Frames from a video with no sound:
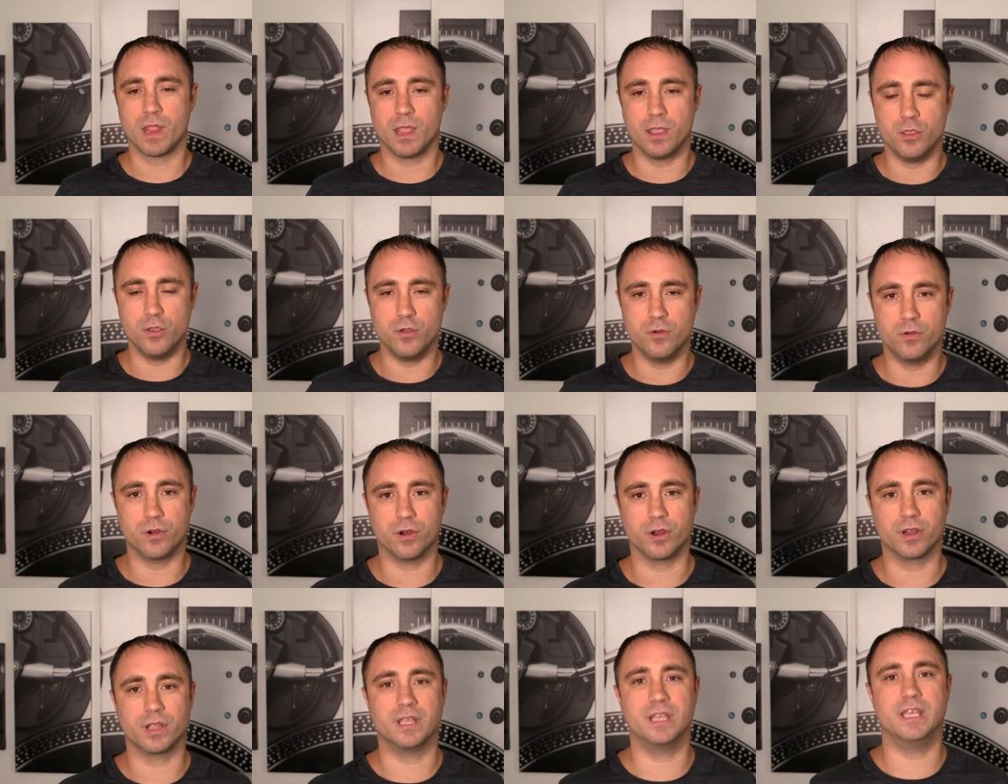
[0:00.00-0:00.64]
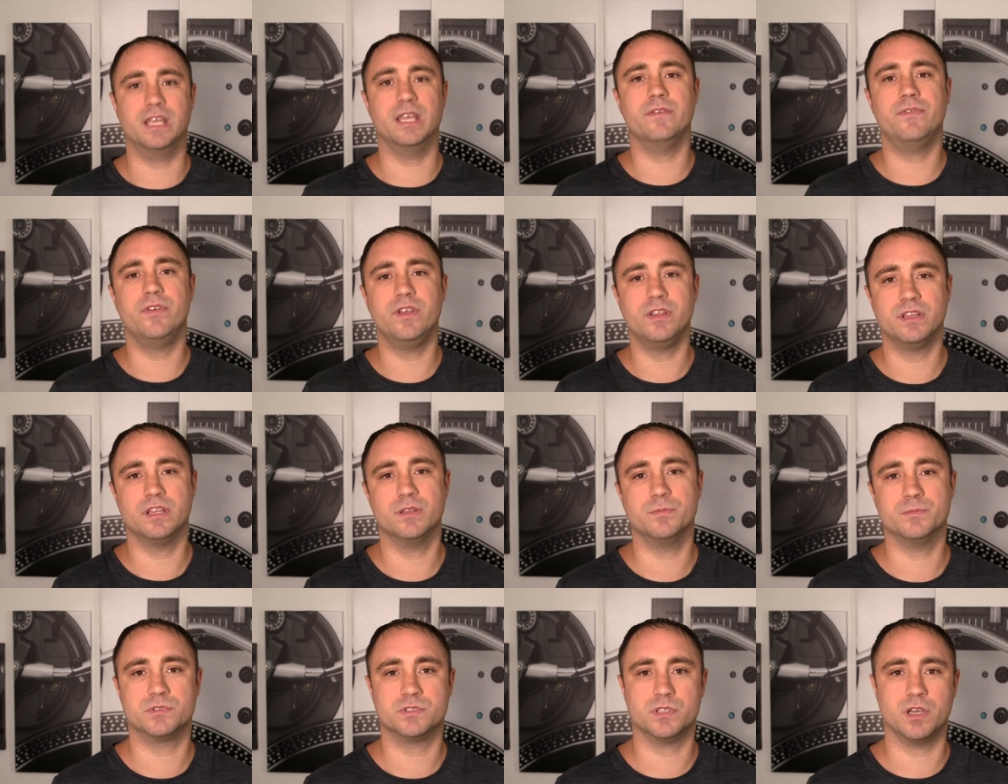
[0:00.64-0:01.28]
You are
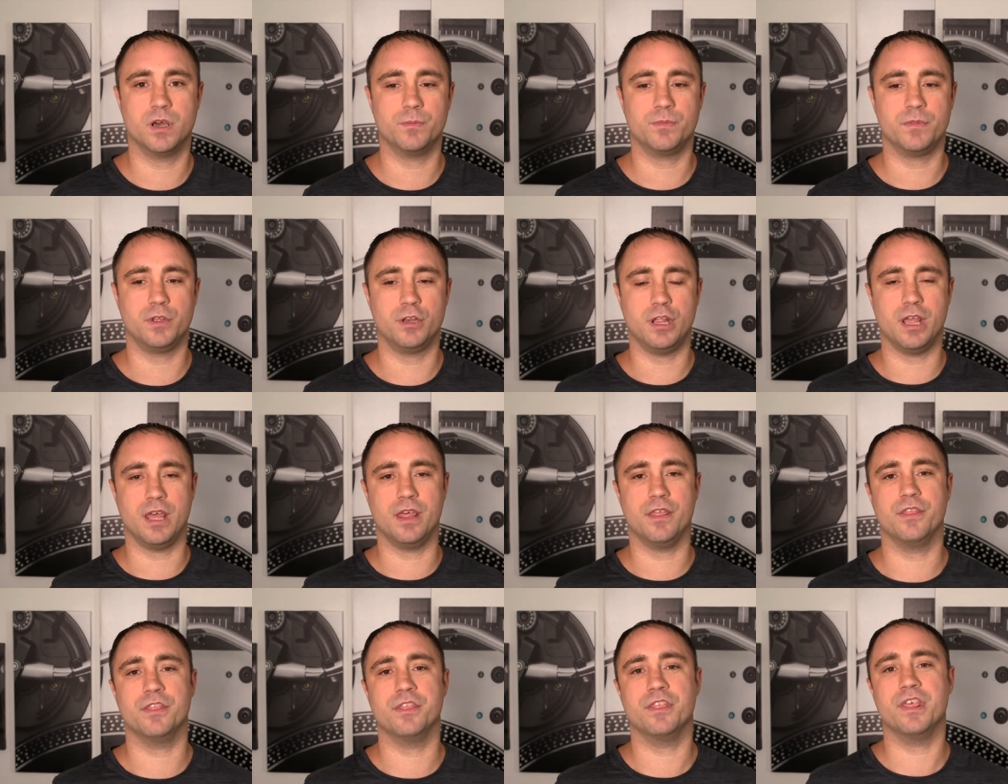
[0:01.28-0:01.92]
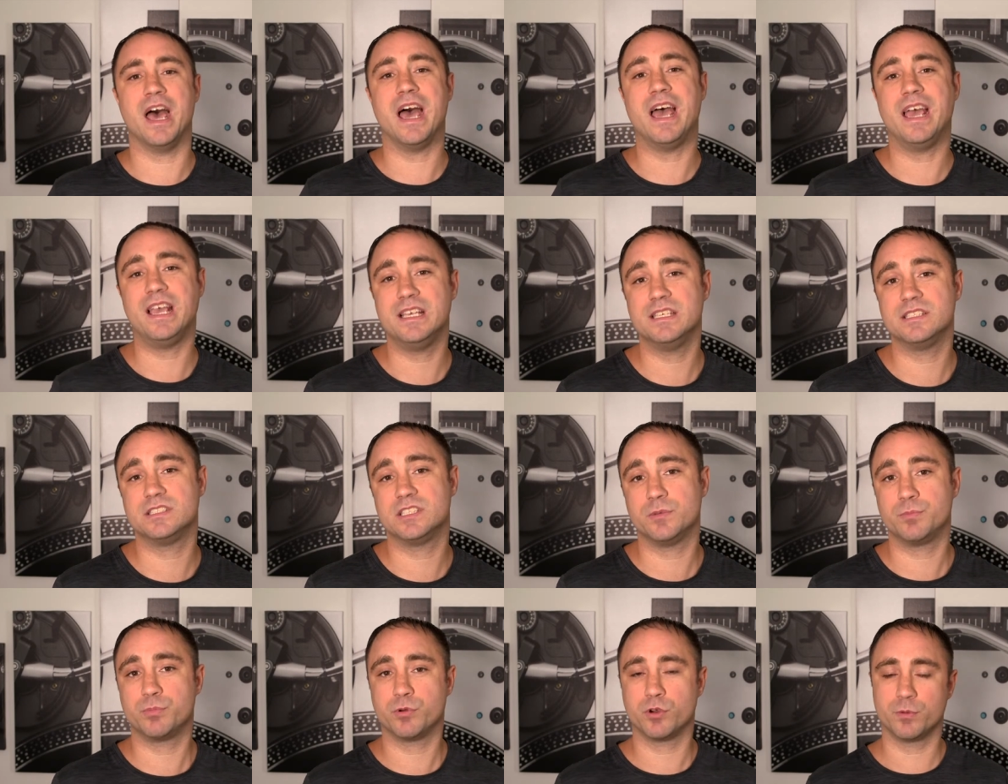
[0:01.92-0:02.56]
giving them something, and that
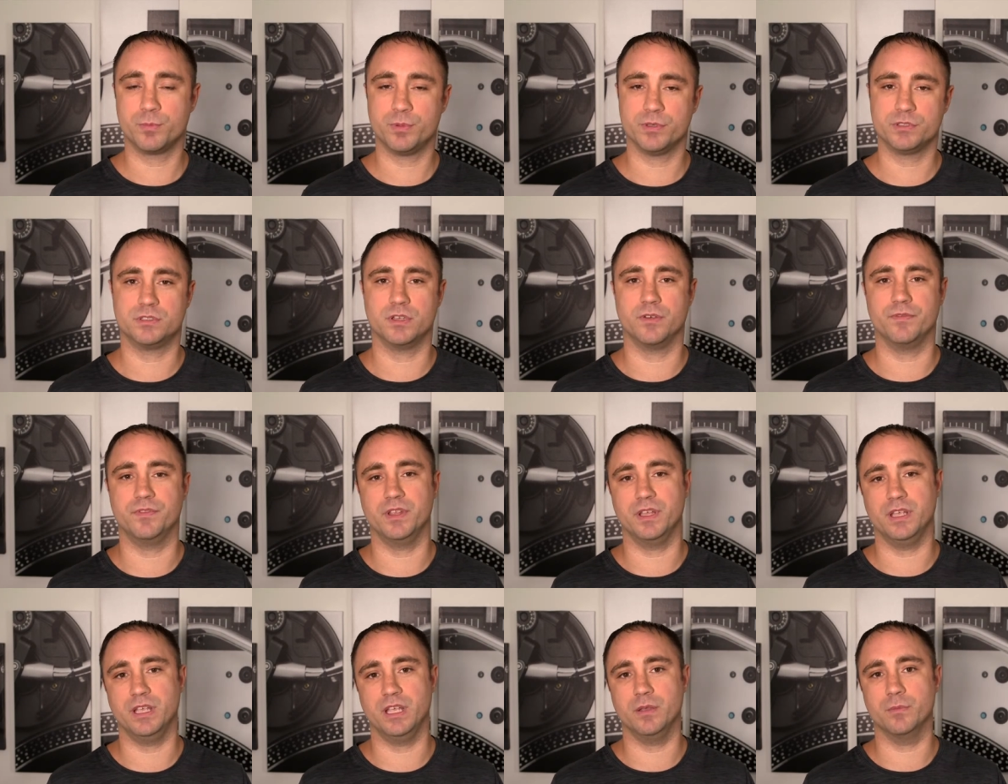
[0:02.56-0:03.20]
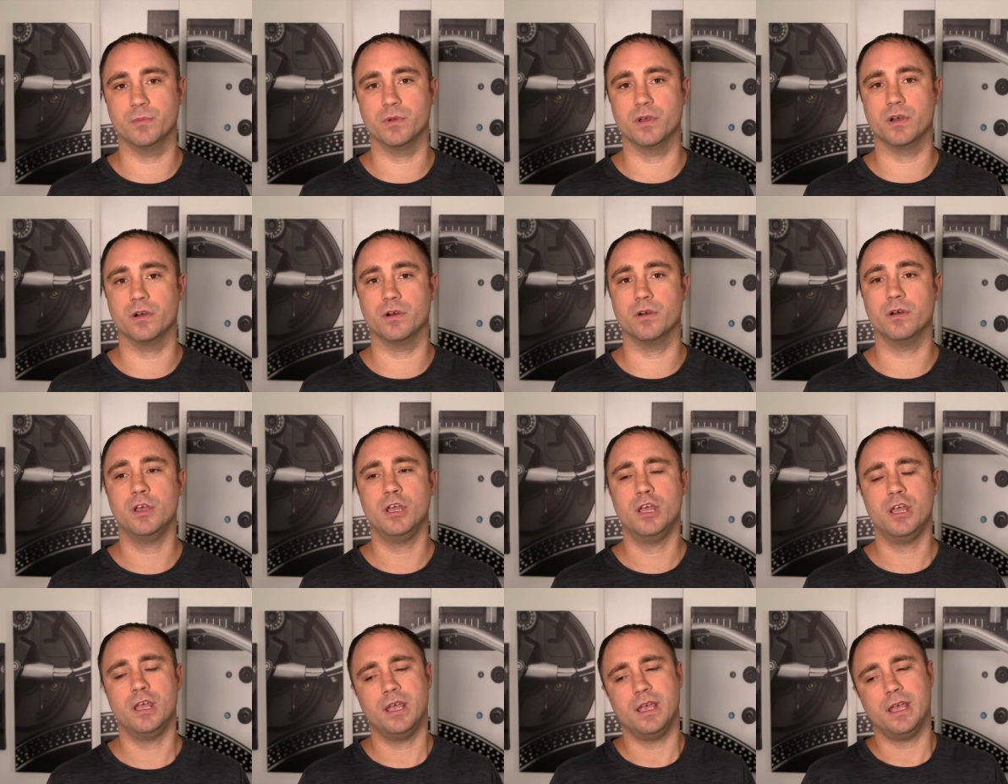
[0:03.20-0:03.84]
is the purpose of the email.